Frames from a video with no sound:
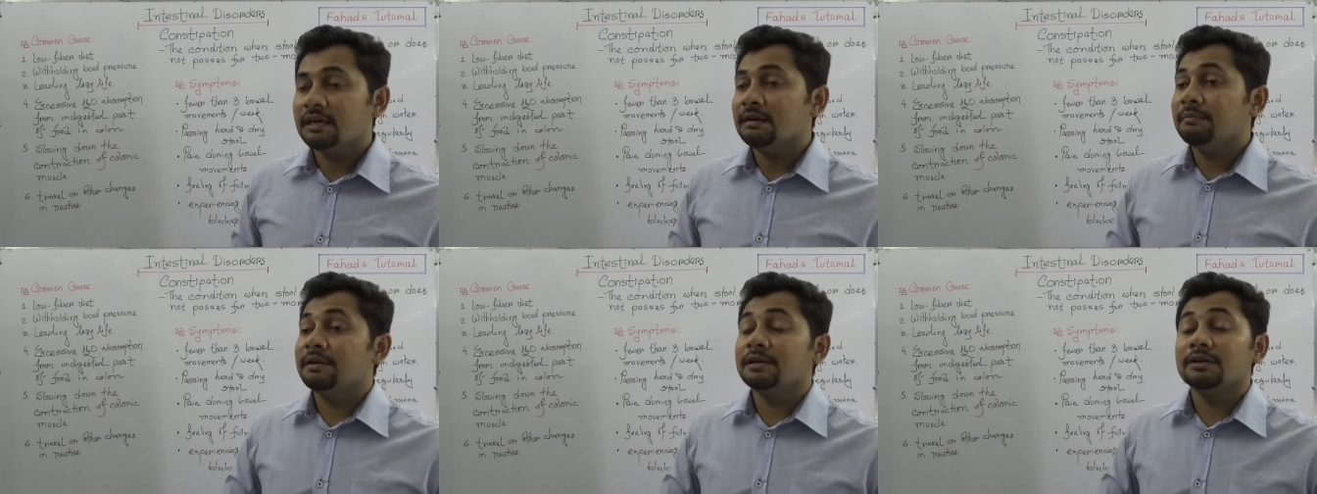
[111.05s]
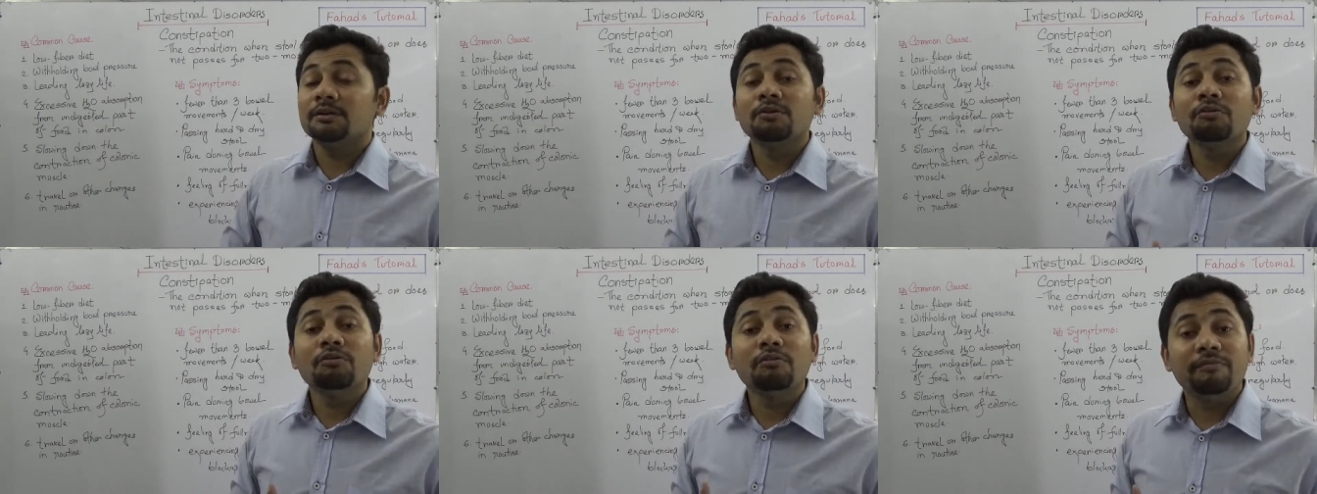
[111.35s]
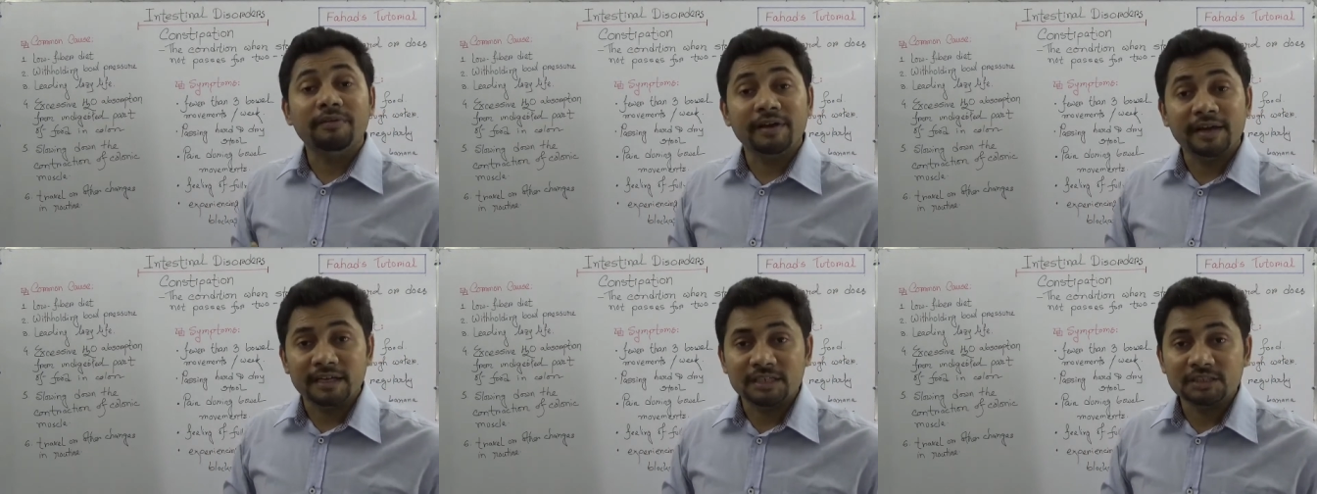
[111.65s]
but no
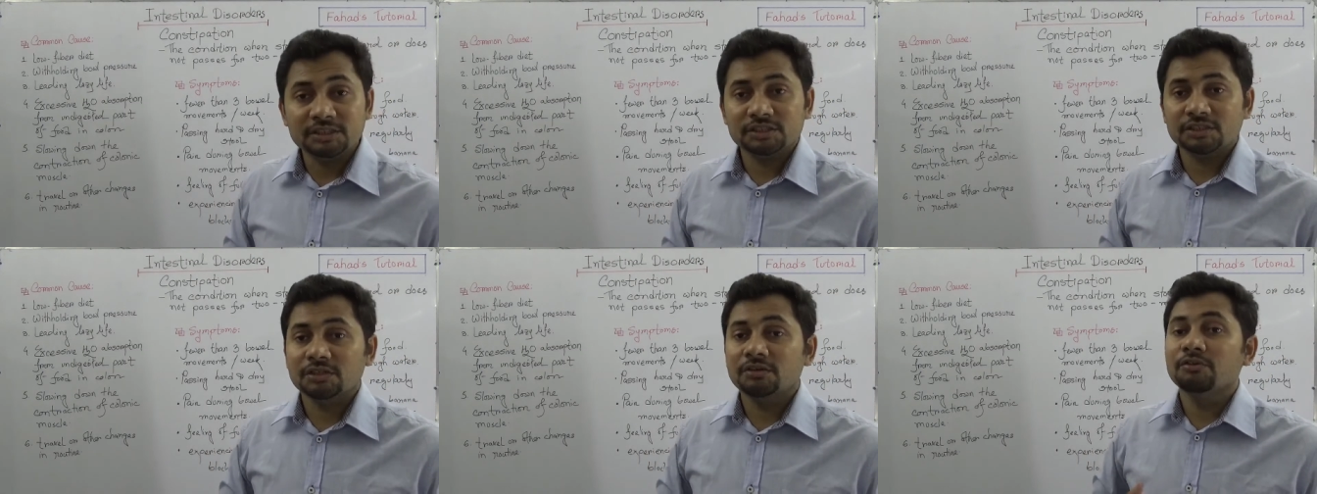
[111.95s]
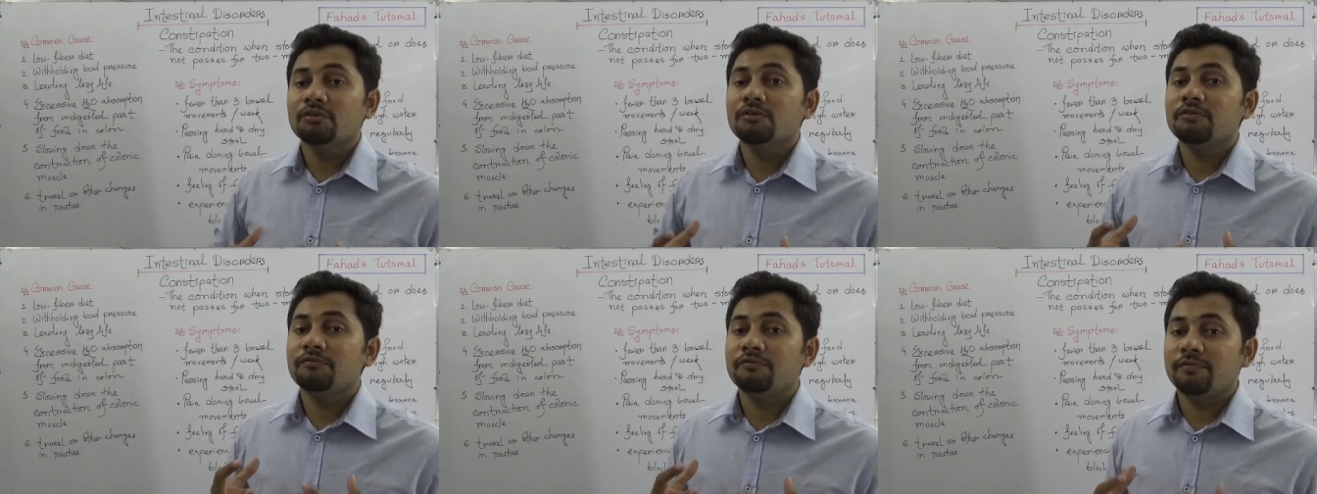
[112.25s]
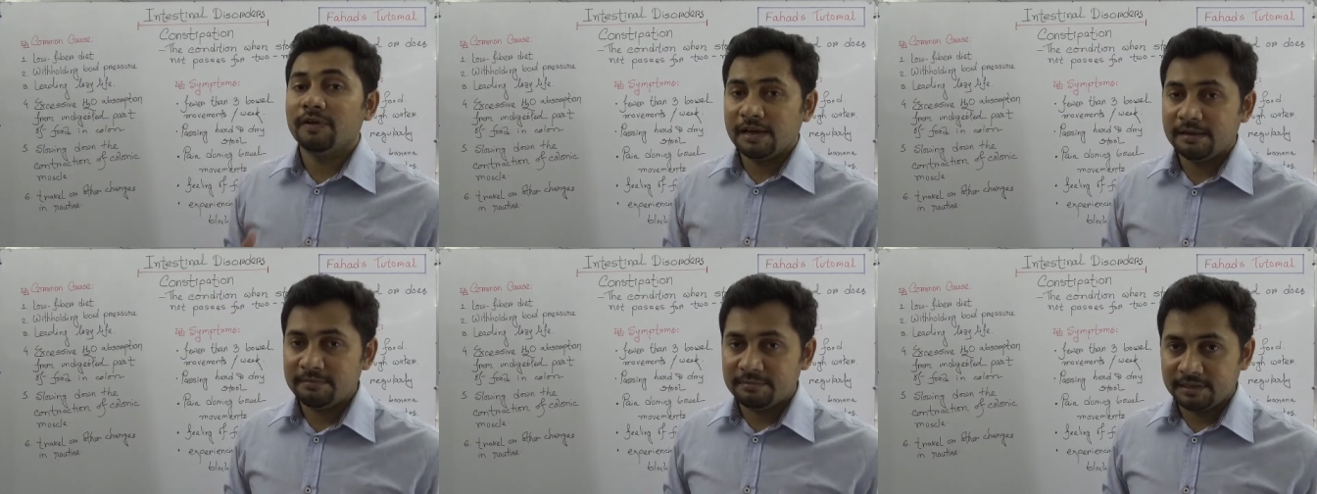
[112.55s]
veg no
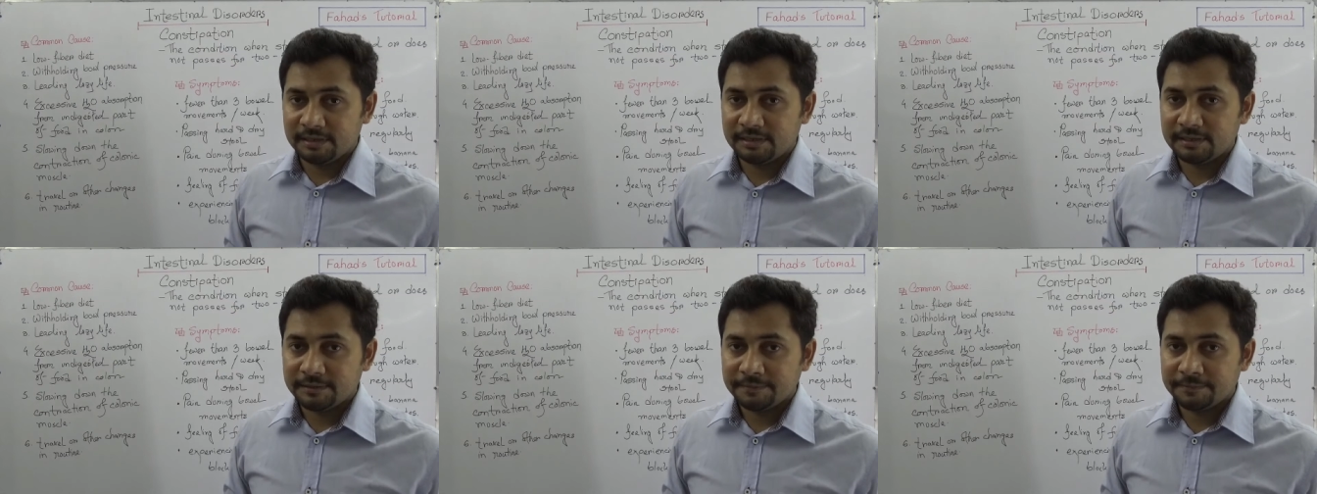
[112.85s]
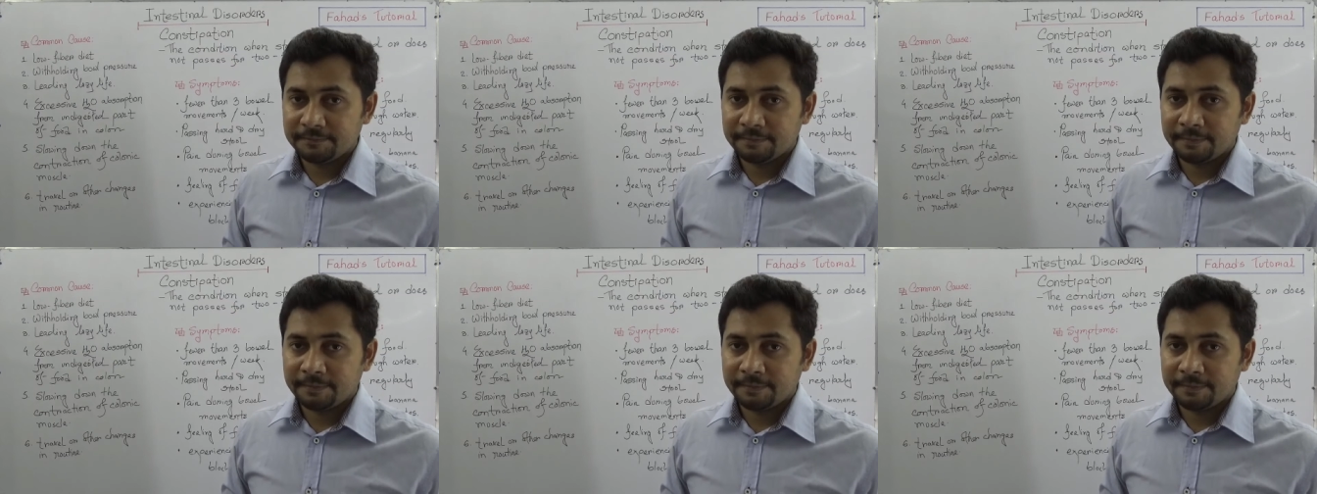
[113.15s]
fiber